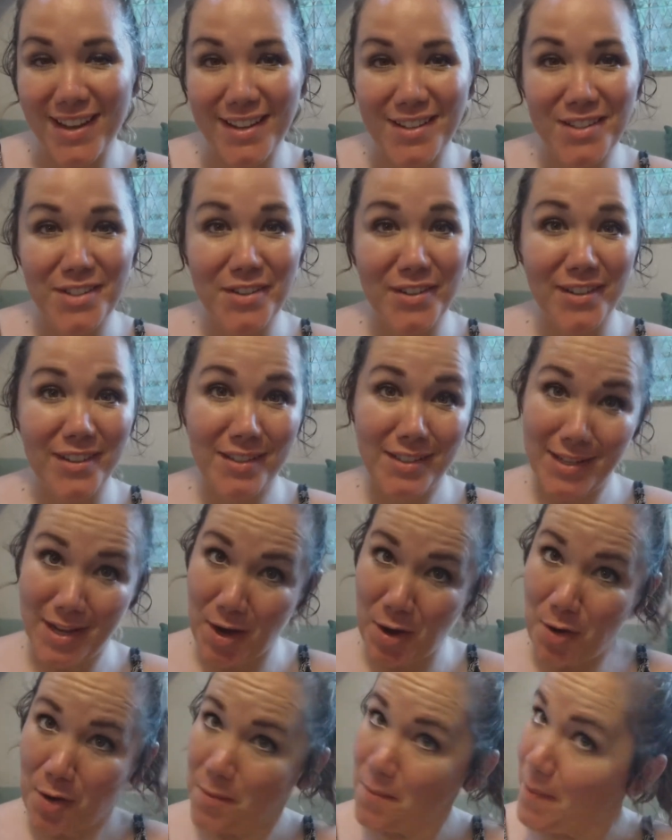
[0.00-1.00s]
As you can
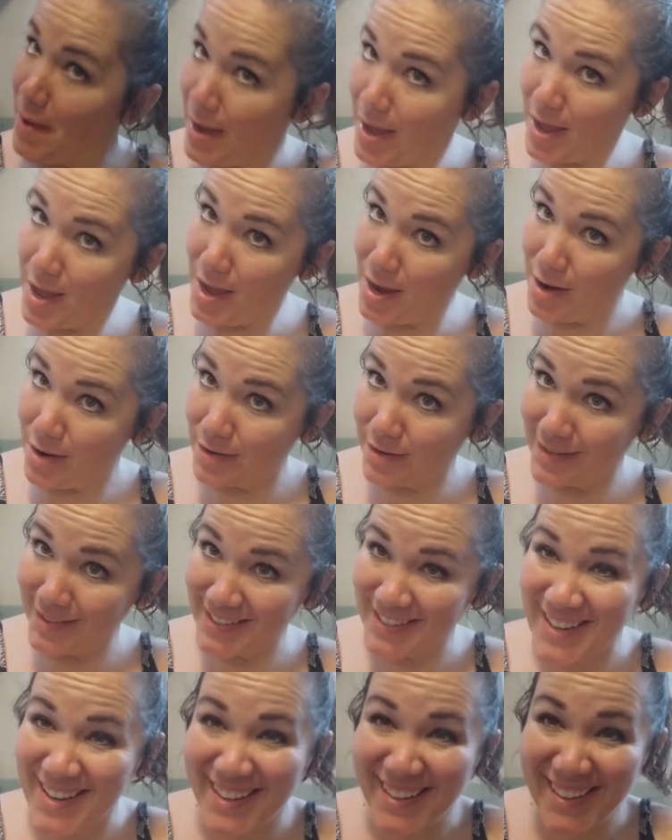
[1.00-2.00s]
tell, my hair
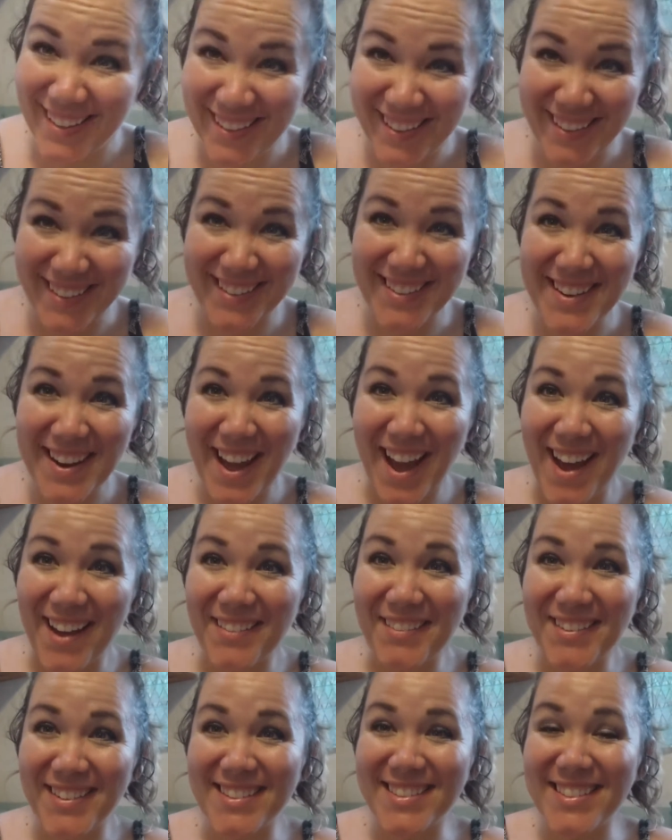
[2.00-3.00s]
does not
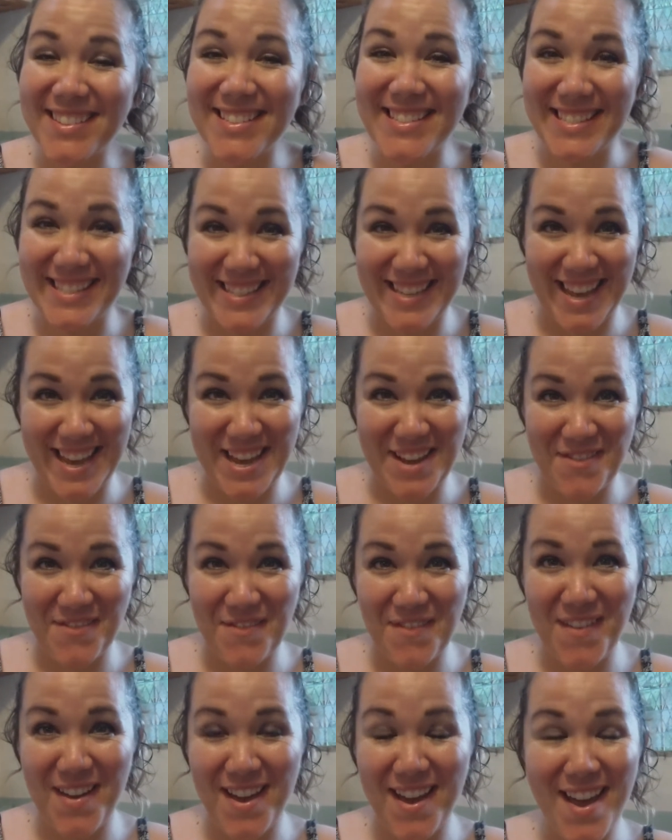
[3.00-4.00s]
look the
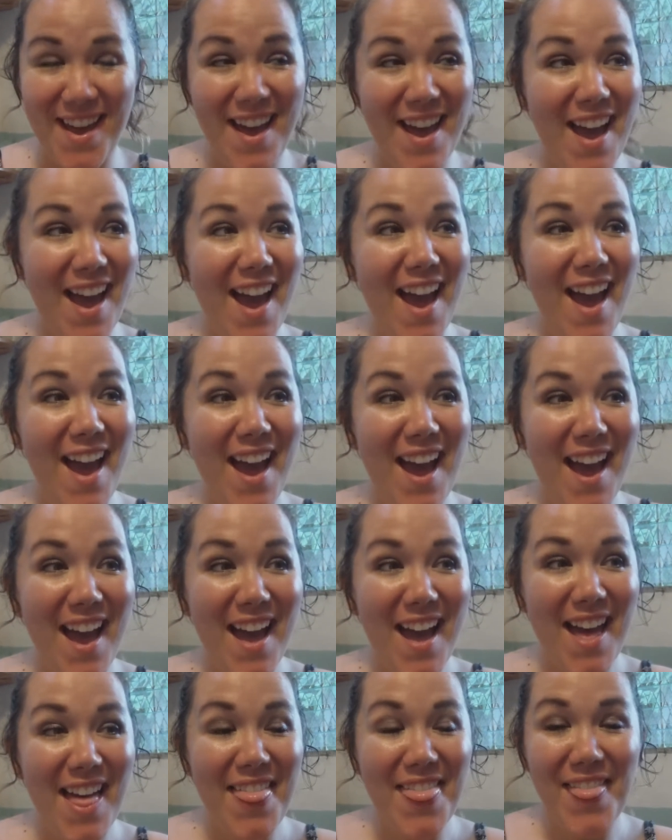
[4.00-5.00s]
same
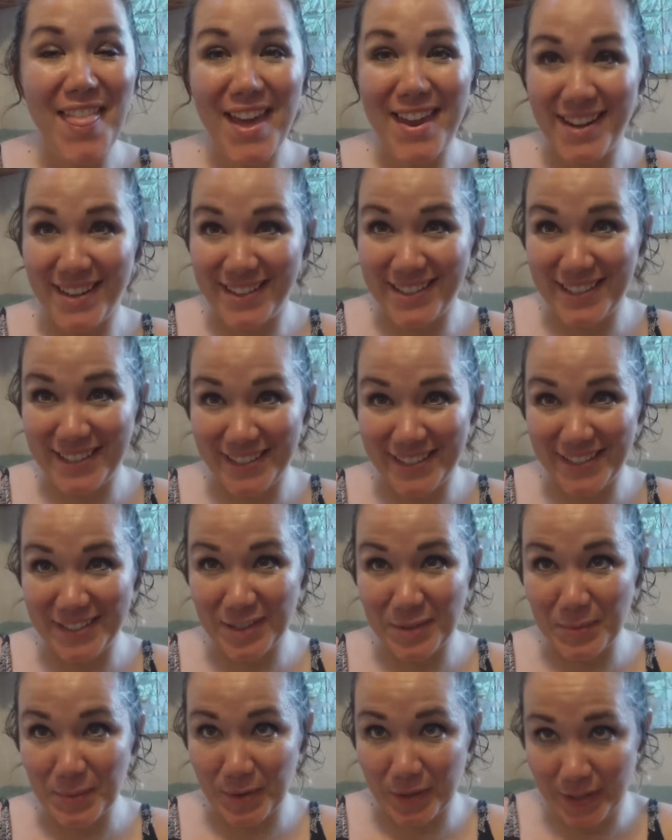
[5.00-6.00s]
that it did
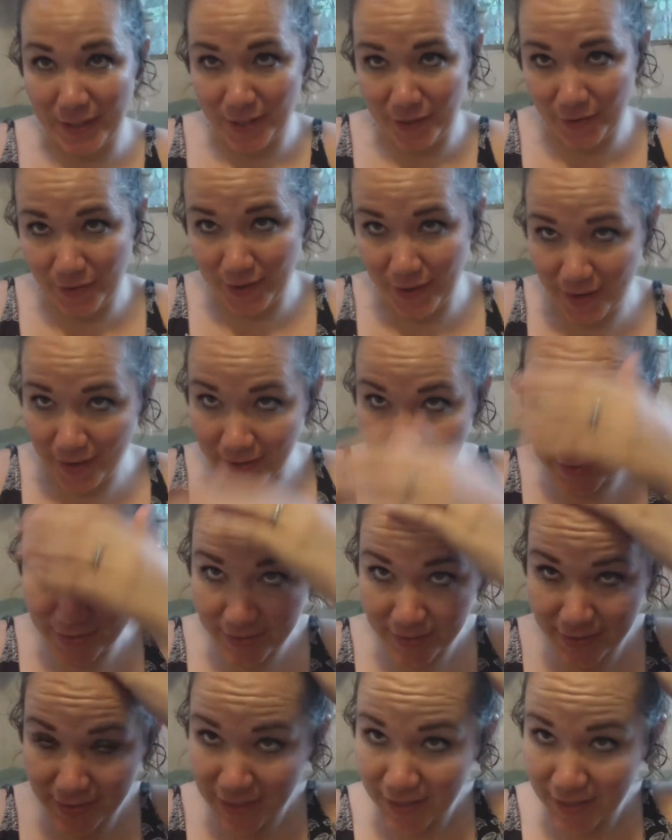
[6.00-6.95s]
this morning, you guys.